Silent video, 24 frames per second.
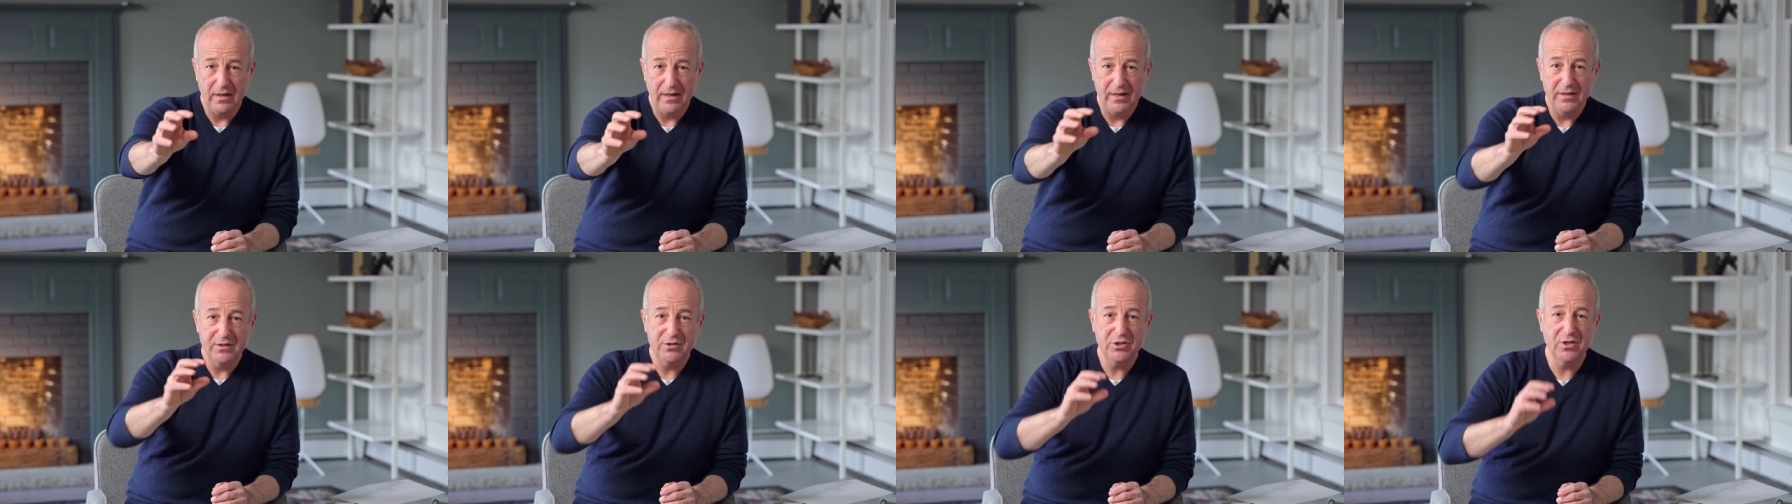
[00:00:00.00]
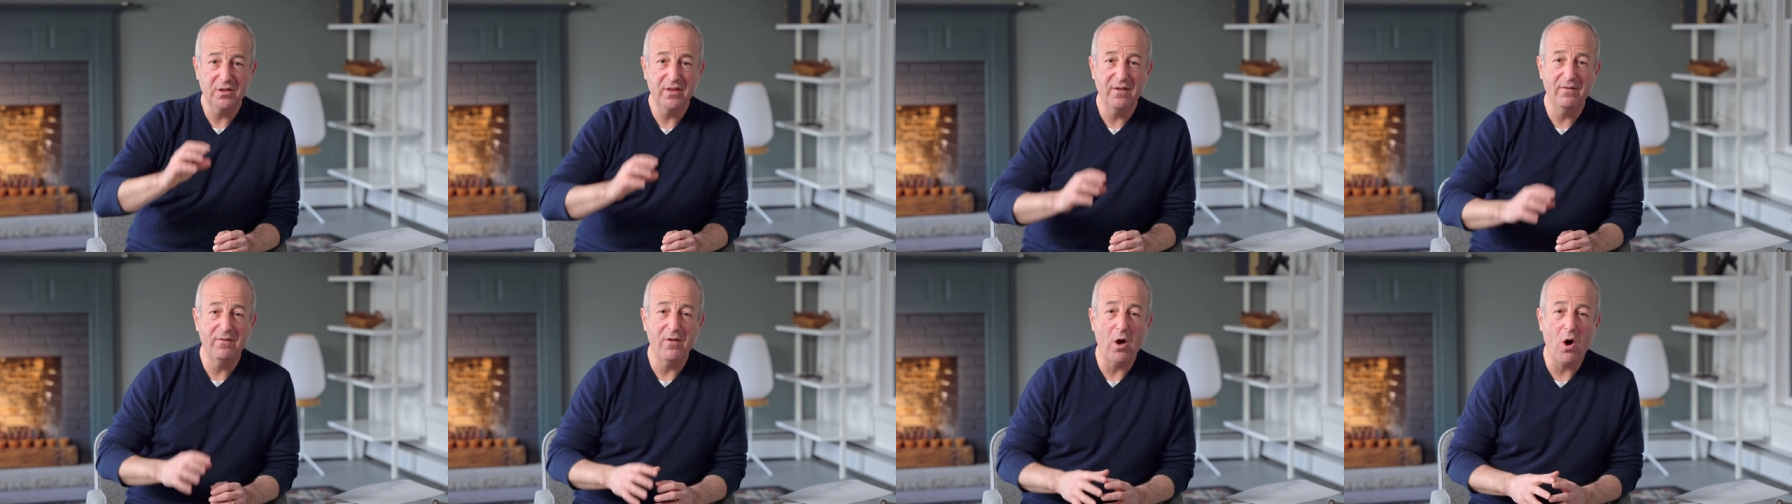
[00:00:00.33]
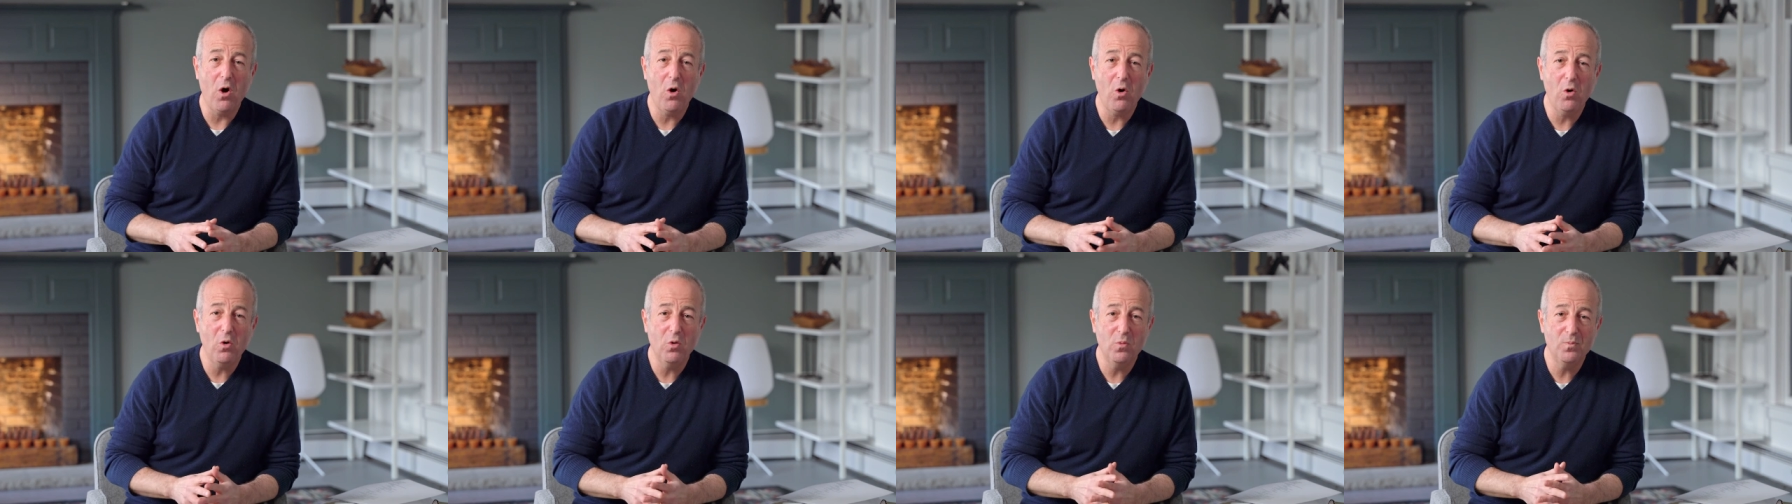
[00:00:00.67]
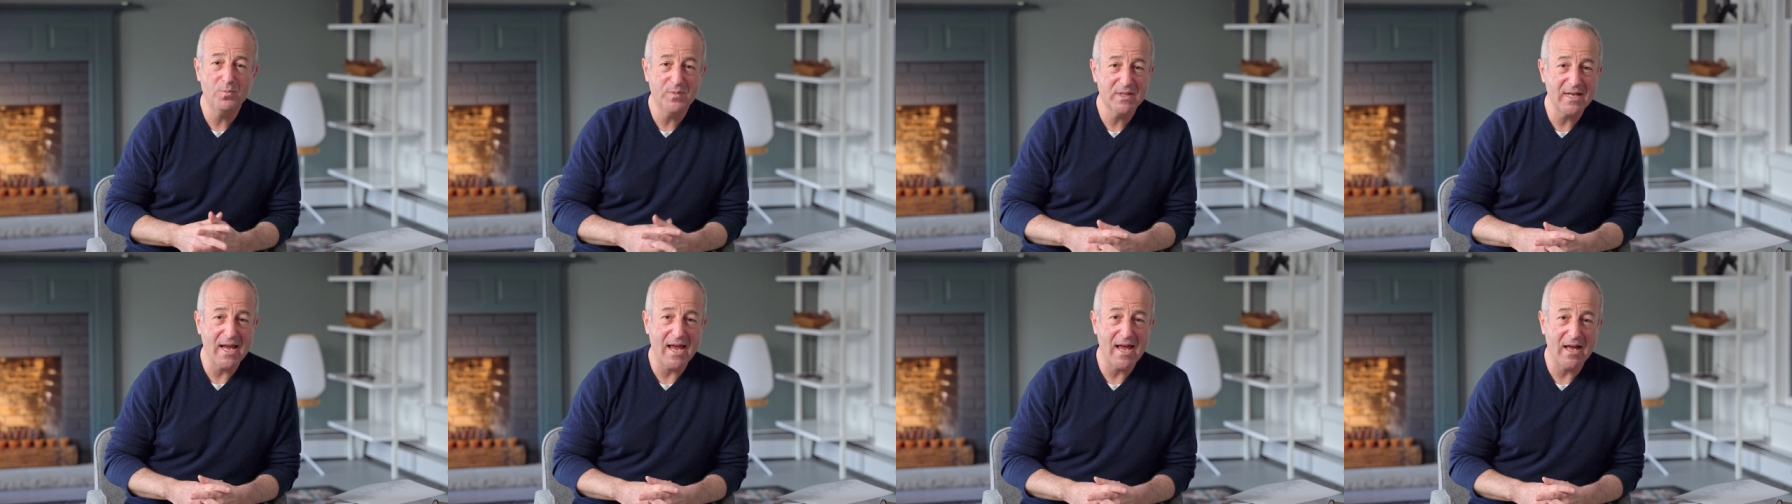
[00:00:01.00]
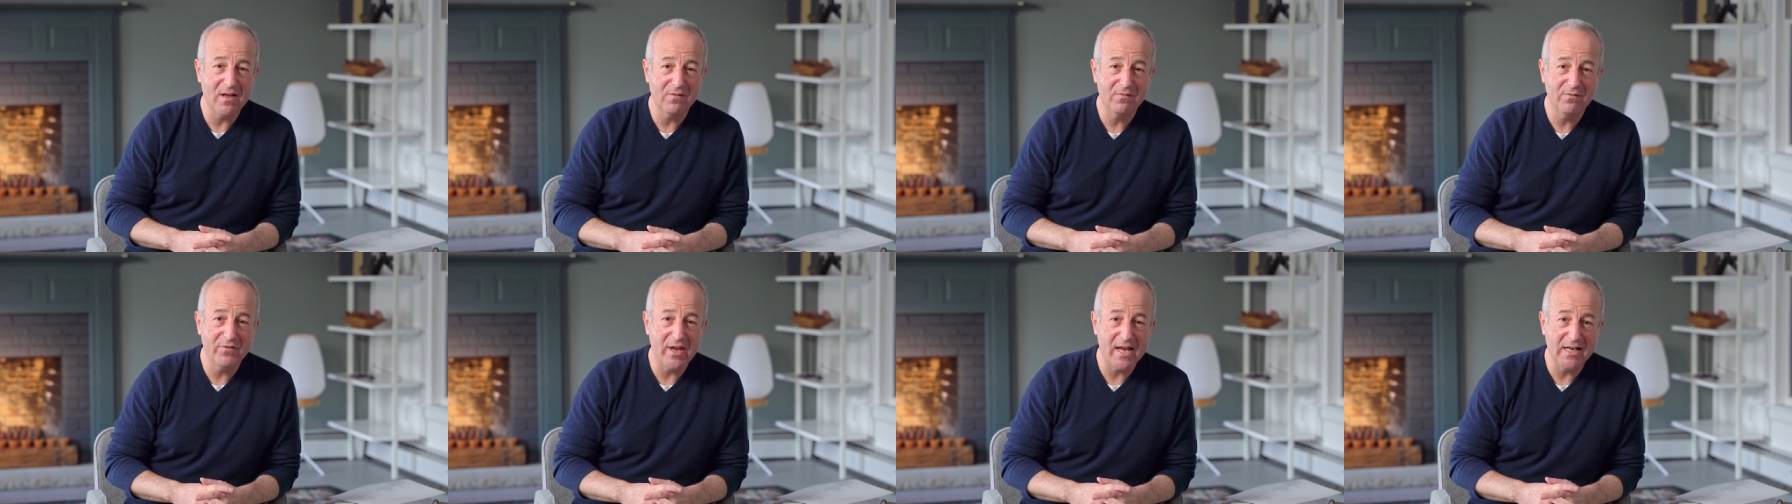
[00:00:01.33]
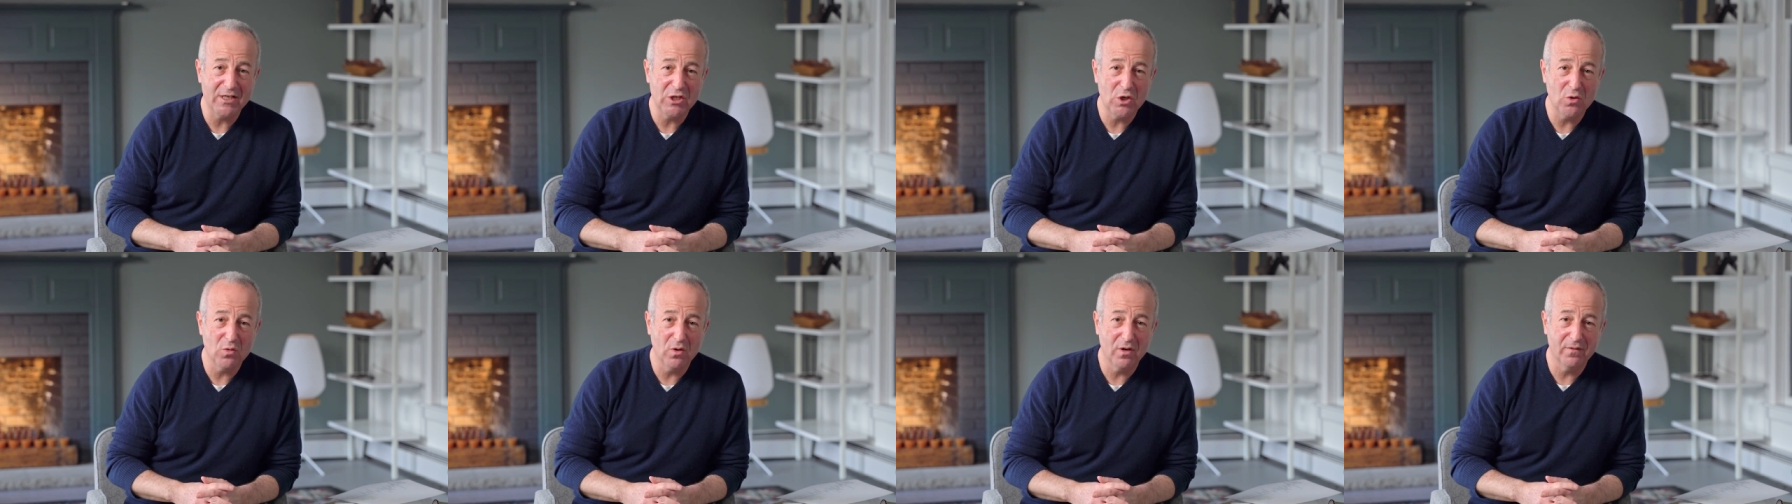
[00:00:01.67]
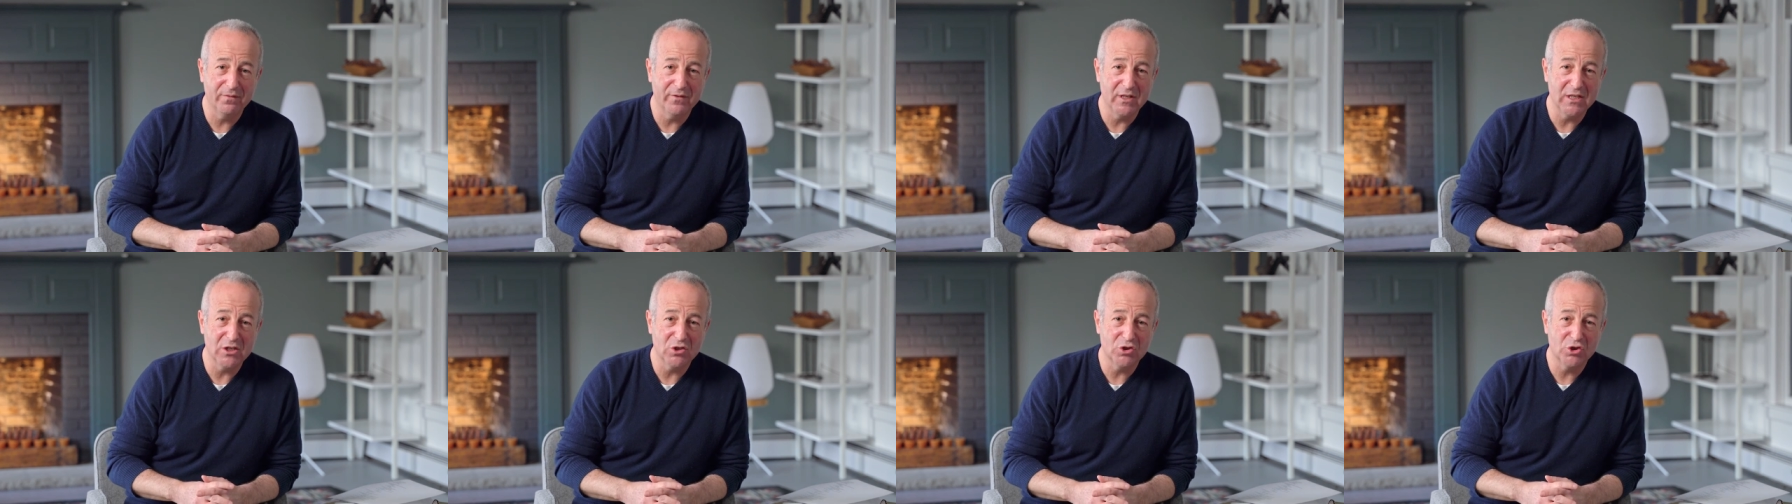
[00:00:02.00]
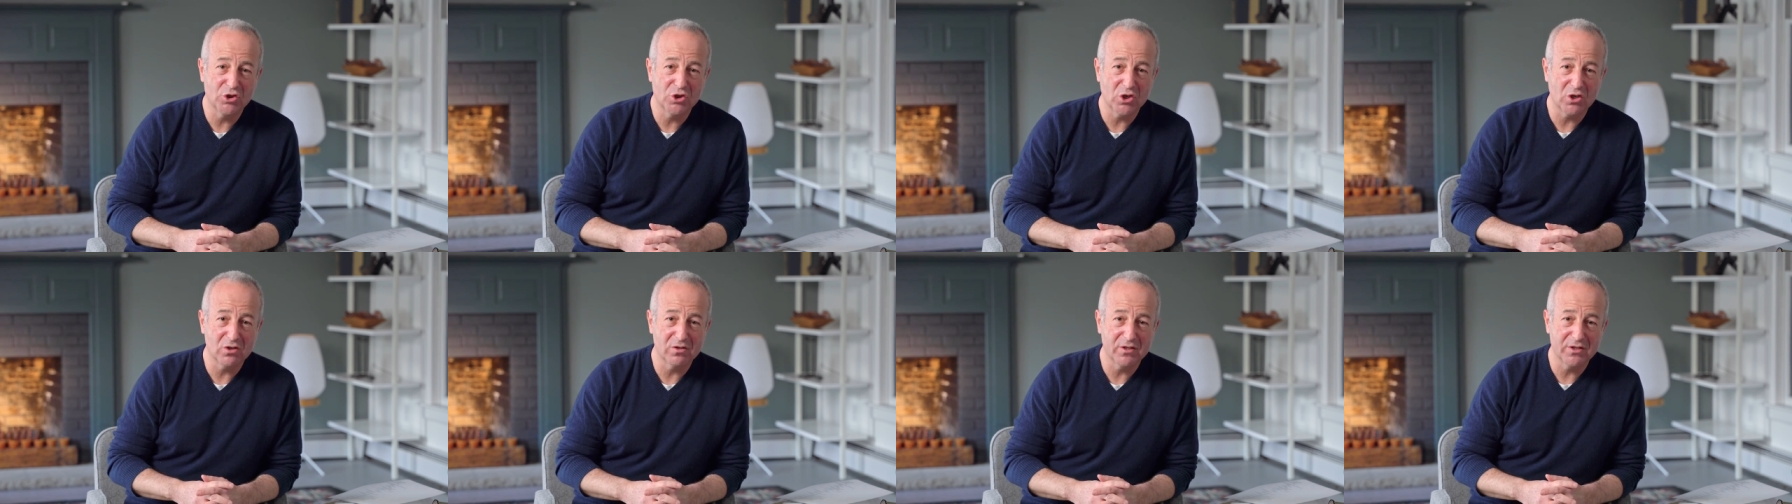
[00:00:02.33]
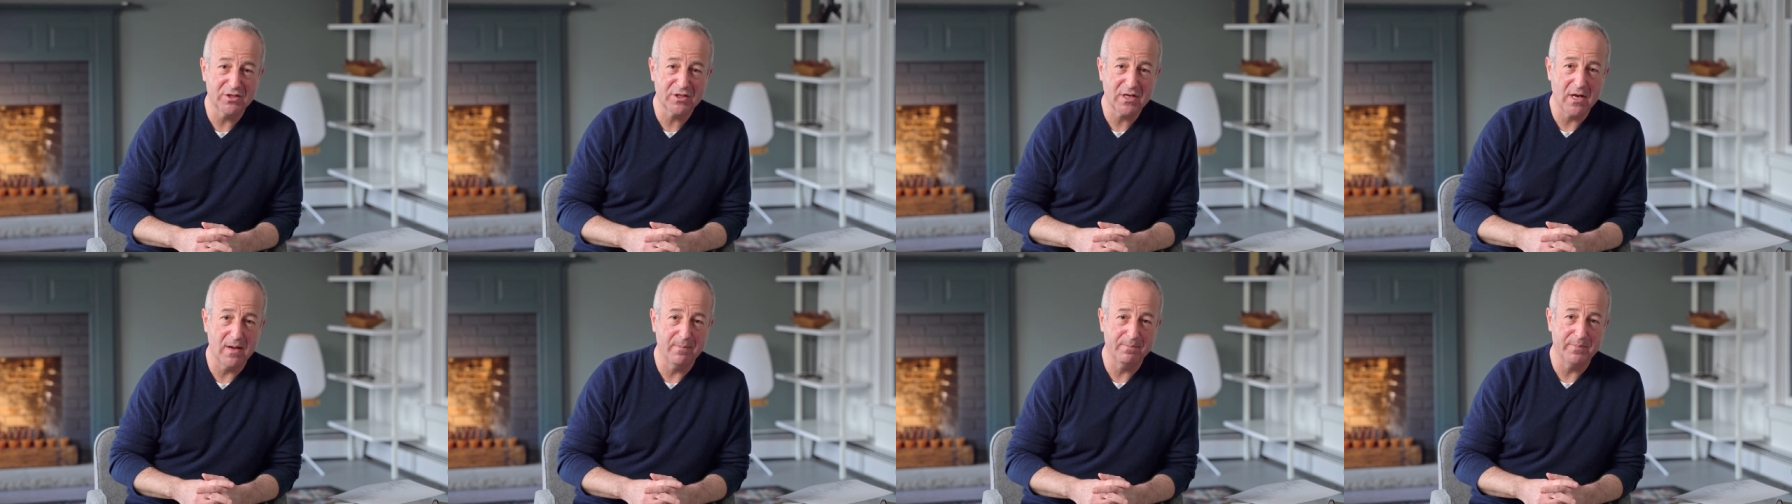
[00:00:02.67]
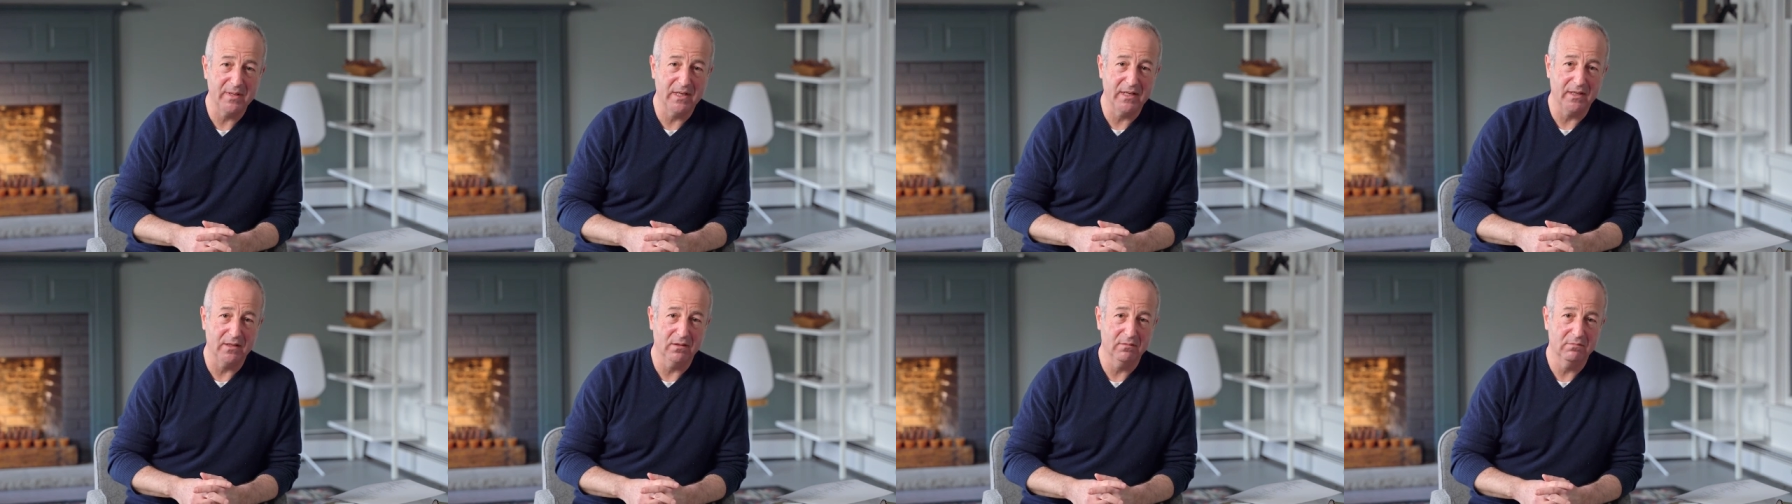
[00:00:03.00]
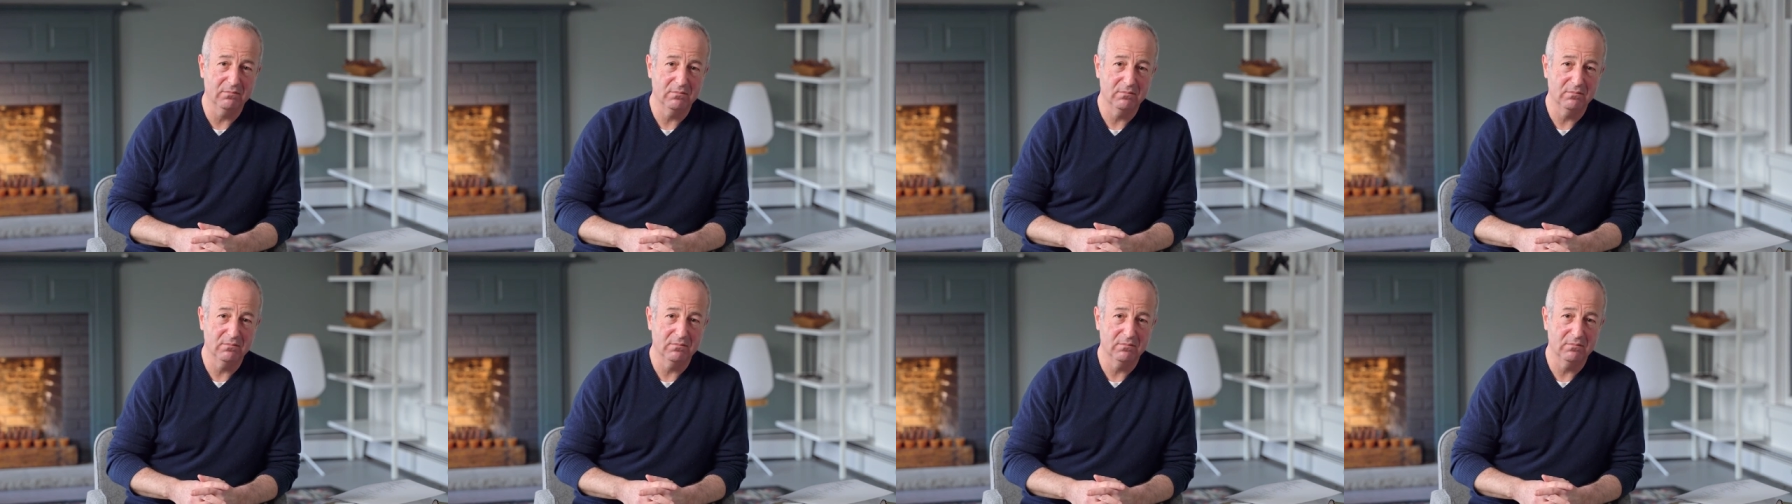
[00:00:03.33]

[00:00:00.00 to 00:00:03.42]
to the hometown venue of the insurance company.